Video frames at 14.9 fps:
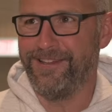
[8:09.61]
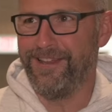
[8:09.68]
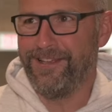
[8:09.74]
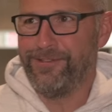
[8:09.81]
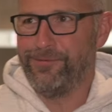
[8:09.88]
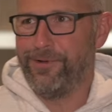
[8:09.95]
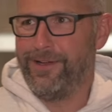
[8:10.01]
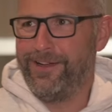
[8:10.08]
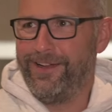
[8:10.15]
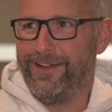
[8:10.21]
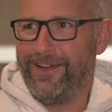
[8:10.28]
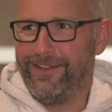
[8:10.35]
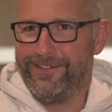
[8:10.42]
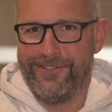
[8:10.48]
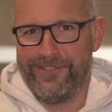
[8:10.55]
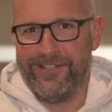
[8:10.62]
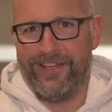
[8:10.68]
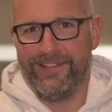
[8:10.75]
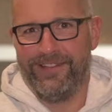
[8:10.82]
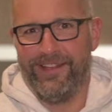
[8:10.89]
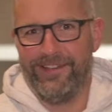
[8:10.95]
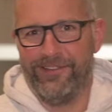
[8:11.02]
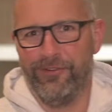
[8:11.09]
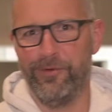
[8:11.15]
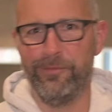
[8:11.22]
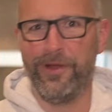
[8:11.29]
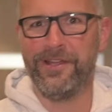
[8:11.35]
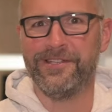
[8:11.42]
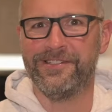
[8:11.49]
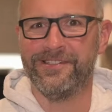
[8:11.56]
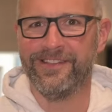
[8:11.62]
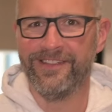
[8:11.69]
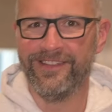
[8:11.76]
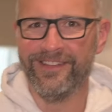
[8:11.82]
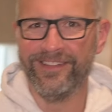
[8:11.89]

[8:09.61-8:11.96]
That's why I just like that you're embraced.